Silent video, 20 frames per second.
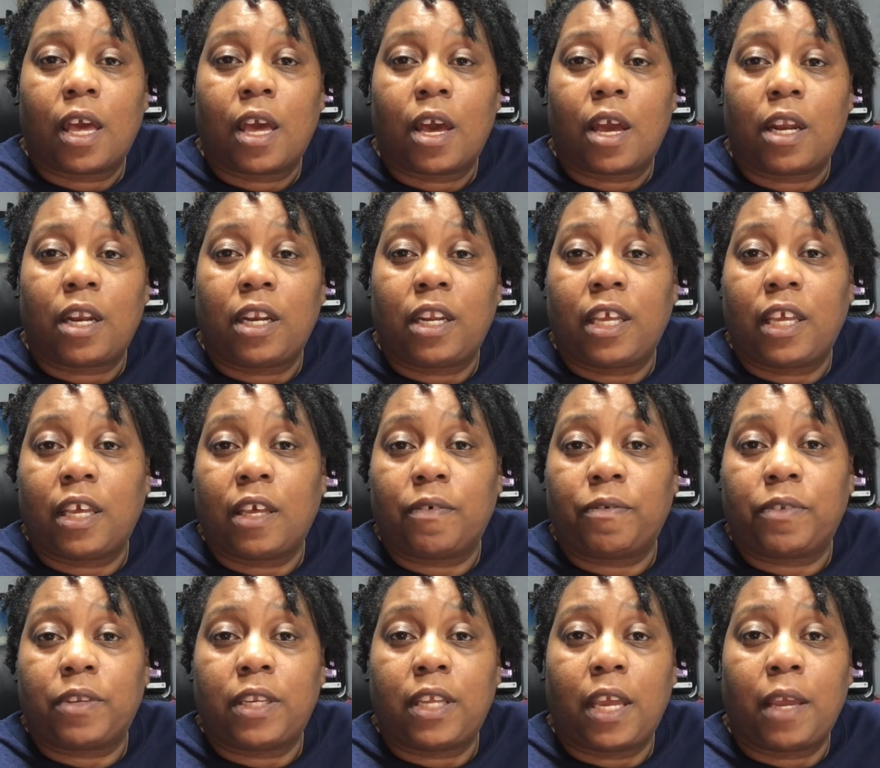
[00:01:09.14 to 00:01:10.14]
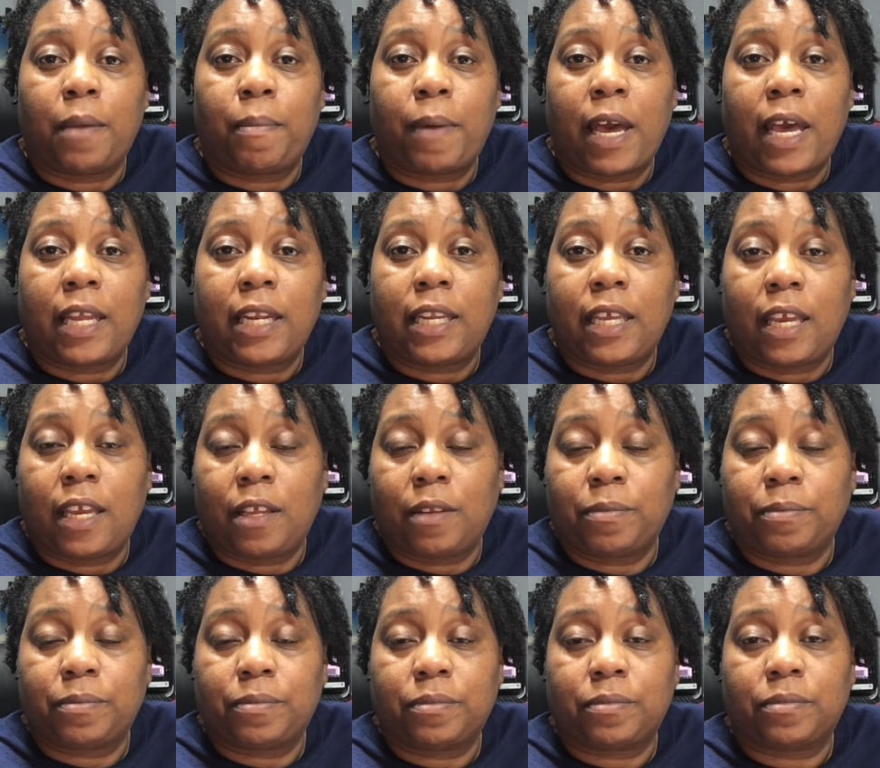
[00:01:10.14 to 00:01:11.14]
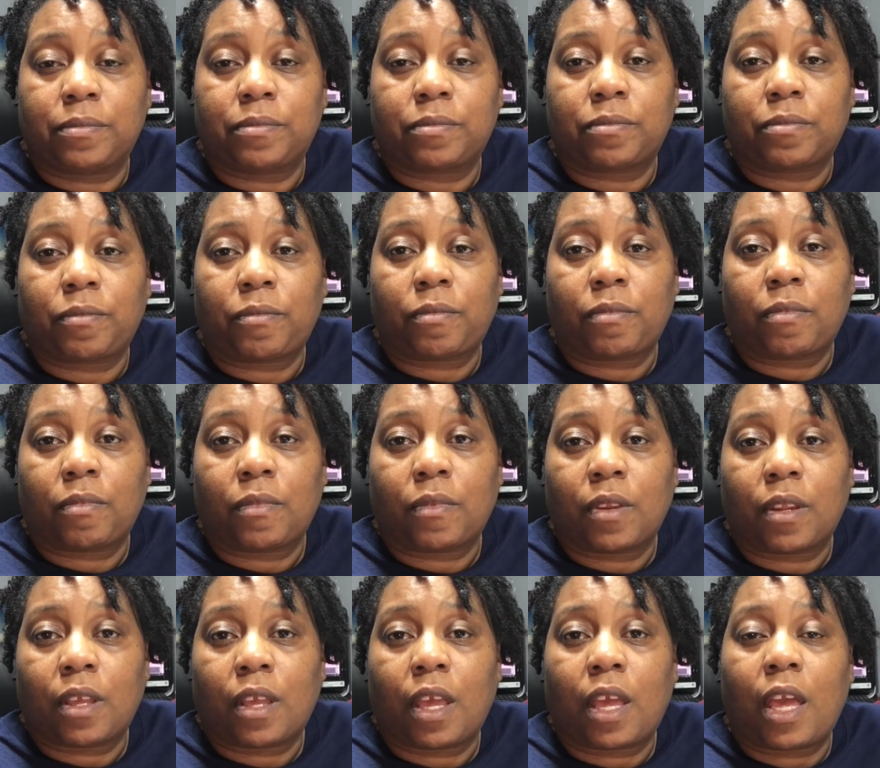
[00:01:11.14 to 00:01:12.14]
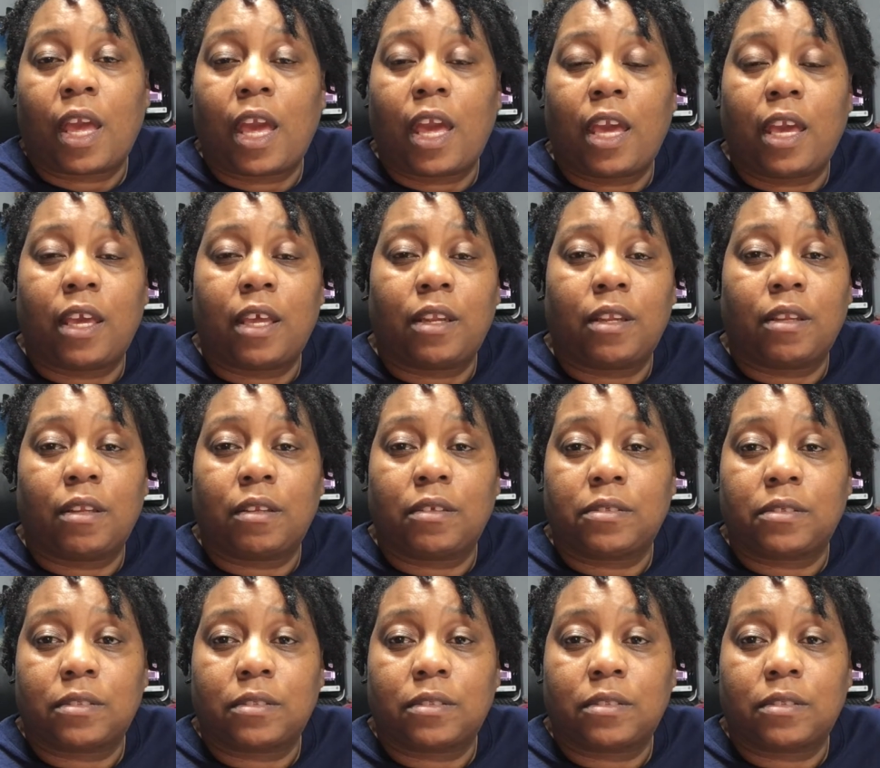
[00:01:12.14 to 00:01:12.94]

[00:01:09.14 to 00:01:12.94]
live day by day, and